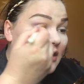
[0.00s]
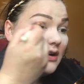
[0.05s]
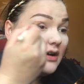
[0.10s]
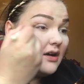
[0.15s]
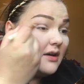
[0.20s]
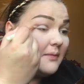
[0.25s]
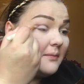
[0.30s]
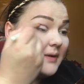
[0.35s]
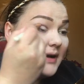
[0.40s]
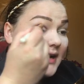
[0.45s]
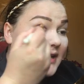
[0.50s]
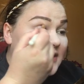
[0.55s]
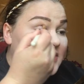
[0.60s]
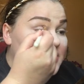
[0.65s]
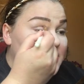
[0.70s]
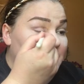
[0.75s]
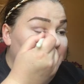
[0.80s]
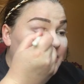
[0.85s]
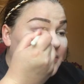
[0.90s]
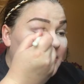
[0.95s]
I
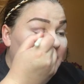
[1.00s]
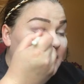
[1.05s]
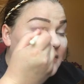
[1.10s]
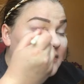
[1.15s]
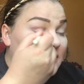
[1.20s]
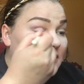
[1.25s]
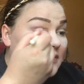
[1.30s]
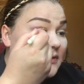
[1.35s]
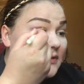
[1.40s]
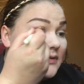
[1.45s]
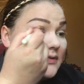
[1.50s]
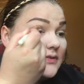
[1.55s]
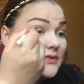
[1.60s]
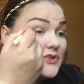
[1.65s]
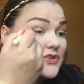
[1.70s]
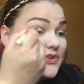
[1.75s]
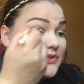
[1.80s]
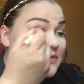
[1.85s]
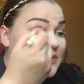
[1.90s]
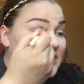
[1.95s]
do
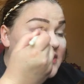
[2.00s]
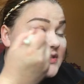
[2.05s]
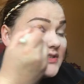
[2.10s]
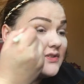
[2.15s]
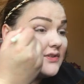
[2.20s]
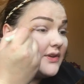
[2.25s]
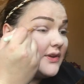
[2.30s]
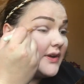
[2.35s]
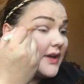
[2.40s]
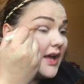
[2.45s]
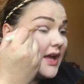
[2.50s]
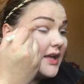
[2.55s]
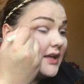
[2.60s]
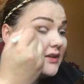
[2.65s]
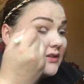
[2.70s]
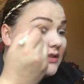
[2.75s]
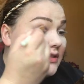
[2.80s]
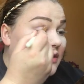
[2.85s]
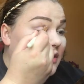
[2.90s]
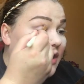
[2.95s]
this look
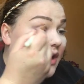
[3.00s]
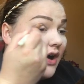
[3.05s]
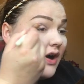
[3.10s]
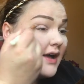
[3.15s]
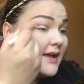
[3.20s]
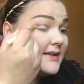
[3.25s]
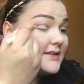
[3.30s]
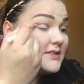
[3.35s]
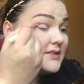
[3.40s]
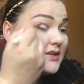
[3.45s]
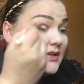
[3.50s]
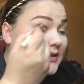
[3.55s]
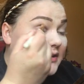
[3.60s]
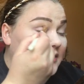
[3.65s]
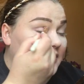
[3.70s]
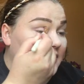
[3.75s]
a lot.